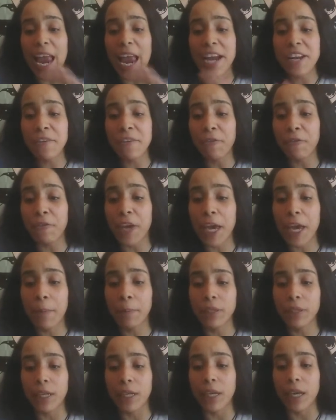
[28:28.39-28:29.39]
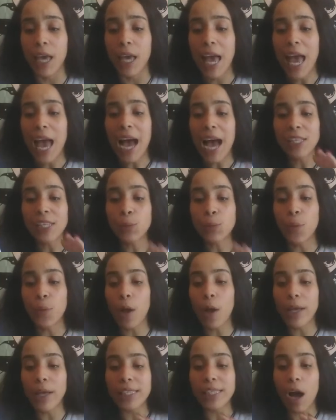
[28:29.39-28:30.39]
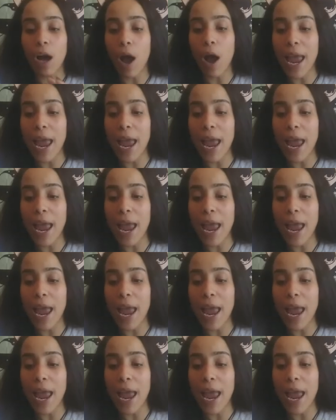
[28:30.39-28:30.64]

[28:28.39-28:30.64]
any family as well as